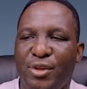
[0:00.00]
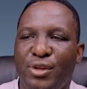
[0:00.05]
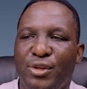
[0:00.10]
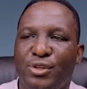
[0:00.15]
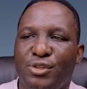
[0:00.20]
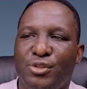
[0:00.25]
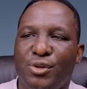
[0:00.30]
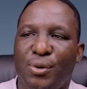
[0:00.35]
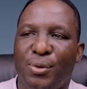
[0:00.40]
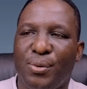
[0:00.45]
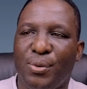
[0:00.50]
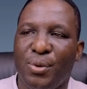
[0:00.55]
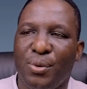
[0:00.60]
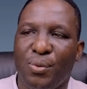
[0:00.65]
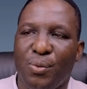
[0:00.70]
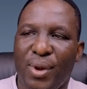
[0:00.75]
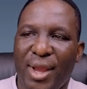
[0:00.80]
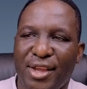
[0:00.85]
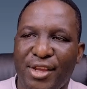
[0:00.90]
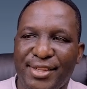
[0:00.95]
So
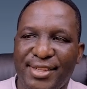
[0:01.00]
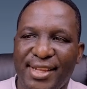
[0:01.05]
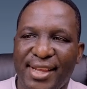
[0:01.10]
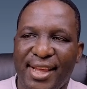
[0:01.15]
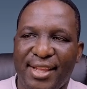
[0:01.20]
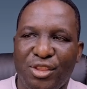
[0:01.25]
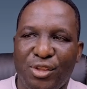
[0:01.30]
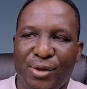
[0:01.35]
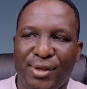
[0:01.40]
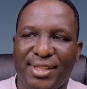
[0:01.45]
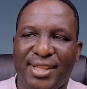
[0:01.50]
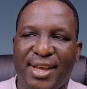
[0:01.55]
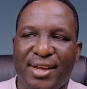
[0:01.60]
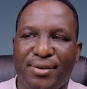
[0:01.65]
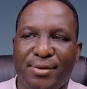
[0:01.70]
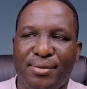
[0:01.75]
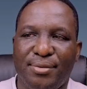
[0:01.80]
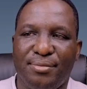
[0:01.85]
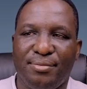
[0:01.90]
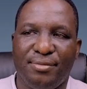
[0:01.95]
we're using a
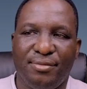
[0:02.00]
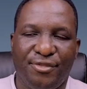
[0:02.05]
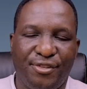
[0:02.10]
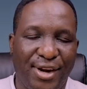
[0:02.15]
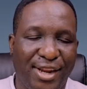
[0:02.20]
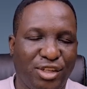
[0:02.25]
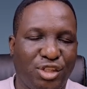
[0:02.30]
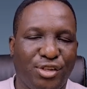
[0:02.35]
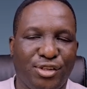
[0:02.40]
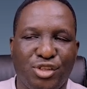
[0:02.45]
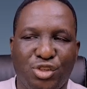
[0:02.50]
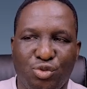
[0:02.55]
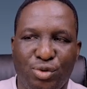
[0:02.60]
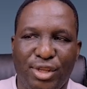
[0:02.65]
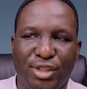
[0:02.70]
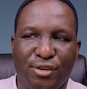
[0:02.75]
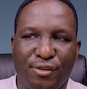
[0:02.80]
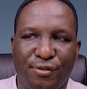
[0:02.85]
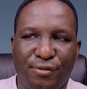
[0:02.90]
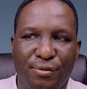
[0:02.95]
ductile fracture
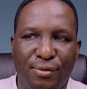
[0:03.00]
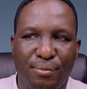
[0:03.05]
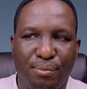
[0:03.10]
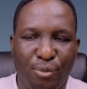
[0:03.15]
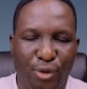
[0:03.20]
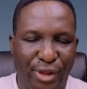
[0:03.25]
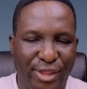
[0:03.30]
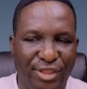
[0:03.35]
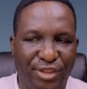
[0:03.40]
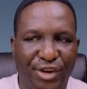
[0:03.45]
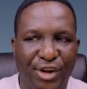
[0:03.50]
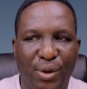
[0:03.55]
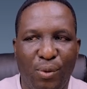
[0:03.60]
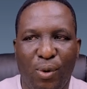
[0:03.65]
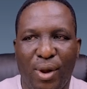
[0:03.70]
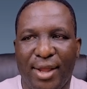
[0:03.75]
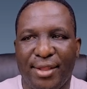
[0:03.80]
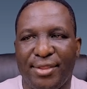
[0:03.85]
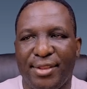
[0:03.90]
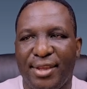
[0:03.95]
strain of
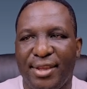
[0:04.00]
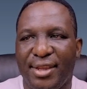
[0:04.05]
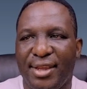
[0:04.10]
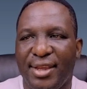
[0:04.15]
0.31,